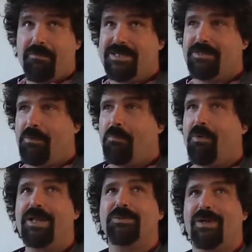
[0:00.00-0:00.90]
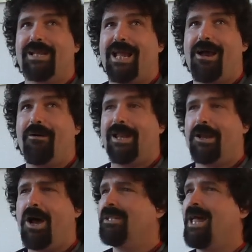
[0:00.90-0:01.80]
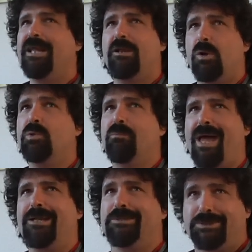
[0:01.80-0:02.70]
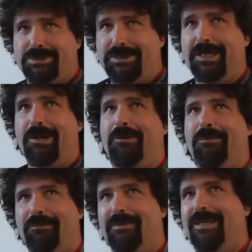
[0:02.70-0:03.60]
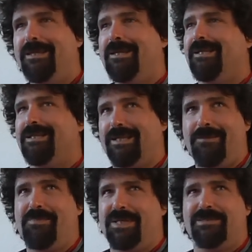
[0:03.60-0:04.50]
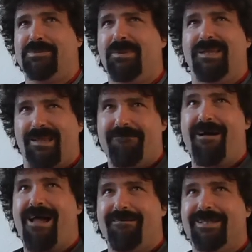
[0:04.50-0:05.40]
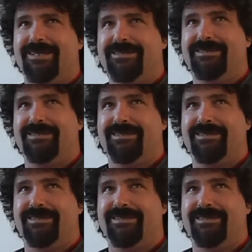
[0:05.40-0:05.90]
reasonable price right now, and unlike gold medals, in the Olympics, there's only like 5 of these.